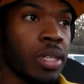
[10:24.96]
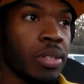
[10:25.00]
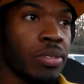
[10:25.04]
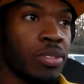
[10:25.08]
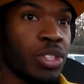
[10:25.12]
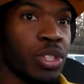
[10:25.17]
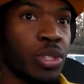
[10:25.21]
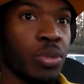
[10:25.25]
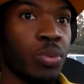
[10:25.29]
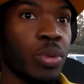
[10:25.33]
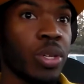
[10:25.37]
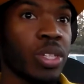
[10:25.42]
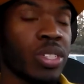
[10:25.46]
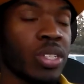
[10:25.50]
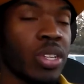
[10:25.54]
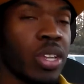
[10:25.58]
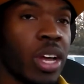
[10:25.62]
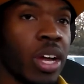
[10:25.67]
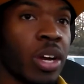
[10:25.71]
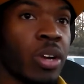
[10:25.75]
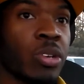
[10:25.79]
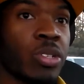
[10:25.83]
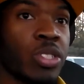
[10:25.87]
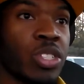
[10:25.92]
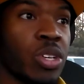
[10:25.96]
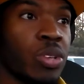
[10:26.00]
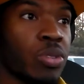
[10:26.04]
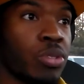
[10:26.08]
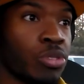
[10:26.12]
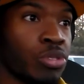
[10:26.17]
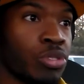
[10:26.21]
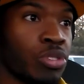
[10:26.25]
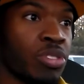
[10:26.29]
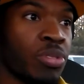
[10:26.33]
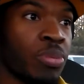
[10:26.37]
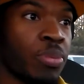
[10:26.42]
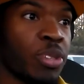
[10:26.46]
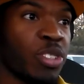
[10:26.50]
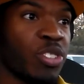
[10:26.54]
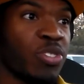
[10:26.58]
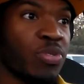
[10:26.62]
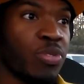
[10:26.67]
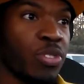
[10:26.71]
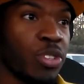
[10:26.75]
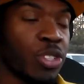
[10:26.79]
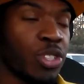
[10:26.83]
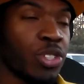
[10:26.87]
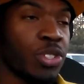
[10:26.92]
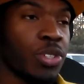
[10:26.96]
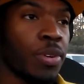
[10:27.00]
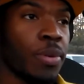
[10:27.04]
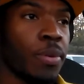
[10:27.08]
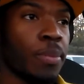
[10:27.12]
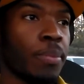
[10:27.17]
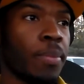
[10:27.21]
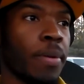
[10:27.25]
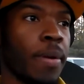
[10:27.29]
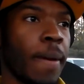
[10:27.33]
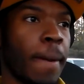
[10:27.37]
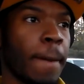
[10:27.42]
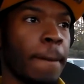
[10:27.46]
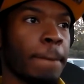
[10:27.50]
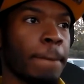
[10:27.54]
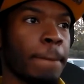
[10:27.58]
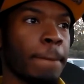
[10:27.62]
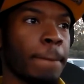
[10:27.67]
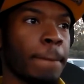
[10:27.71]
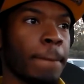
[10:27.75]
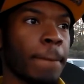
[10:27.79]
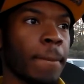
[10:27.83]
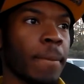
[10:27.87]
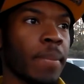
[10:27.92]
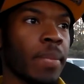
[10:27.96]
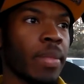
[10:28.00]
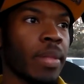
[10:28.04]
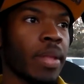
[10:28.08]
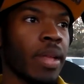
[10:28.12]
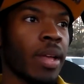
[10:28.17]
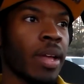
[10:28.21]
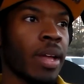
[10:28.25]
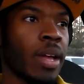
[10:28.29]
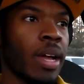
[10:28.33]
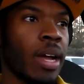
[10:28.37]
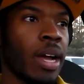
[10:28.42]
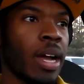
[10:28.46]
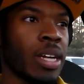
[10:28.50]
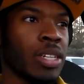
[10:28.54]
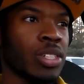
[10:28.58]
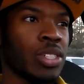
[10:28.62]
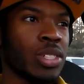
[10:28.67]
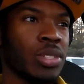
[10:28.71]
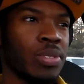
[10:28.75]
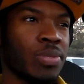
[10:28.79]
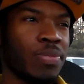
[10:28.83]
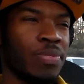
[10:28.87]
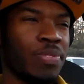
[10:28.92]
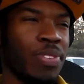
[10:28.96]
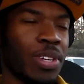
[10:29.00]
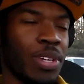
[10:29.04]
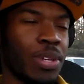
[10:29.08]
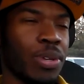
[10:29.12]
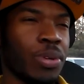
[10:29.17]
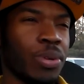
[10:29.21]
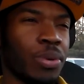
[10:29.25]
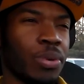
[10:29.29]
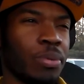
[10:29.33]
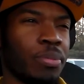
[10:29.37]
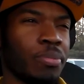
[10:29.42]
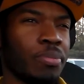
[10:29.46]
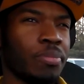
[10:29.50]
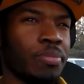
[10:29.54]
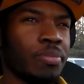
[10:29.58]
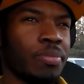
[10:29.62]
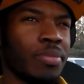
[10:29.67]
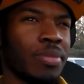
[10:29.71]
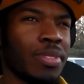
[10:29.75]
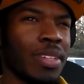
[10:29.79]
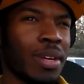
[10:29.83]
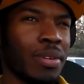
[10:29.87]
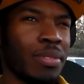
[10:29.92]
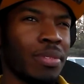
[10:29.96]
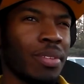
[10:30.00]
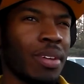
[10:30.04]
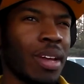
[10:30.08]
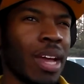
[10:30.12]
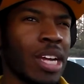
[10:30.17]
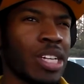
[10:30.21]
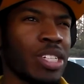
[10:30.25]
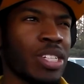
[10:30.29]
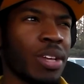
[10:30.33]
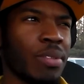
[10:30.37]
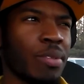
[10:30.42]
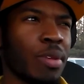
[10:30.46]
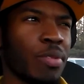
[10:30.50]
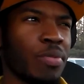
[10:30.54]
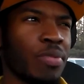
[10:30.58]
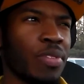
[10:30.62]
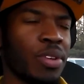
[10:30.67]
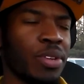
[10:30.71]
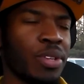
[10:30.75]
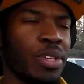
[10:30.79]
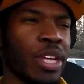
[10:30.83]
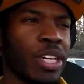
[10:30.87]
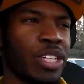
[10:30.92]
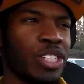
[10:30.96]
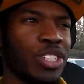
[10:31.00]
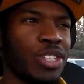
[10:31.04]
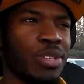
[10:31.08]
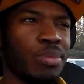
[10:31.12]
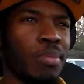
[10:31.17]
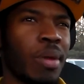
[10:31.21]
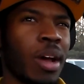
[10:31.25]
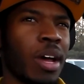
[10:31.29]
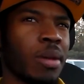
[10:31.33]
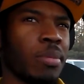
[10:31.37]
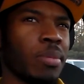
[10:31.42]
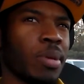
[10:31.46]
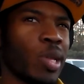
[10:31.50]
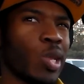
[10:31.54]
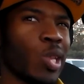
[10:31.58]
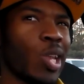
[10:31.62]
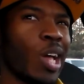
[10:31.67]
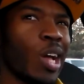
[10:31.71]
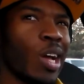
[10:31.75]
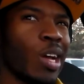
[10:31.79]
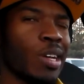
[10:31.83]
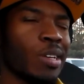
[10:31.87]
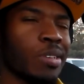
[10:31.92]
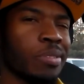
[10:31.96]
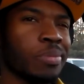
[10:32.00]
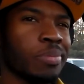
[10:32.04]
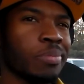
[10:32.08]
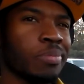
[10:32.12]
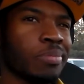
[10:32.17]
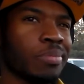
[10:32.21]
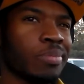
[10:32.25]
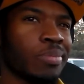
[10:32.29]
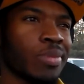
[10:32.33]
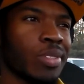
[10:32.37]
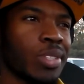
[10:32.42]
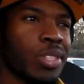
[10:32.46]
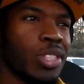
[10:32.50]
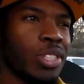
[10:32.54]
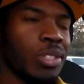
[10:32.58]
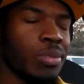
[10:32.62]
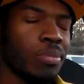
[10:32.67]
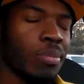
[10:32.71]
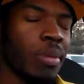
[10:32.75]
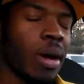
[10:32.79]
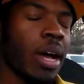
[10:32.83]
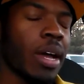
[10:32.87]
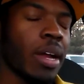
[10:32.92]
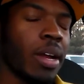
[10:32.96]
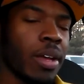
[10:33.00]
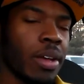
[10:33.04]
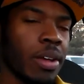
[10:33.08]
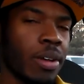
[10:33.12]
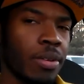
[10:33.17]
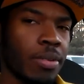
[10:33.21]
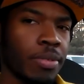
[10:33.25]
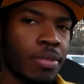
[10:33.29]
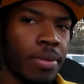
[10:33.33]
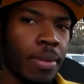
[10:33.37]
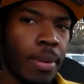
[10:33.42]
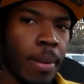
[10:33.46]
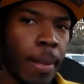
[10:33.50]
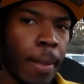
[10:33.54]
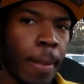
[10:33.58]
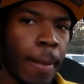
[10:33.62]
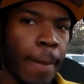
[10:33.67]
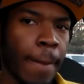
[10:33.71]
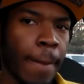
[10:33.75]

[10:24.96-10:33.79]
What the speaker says: if she was lying or telling the truth for sure. But I just feel that, I just have that feeling that she might have been lying. She might have.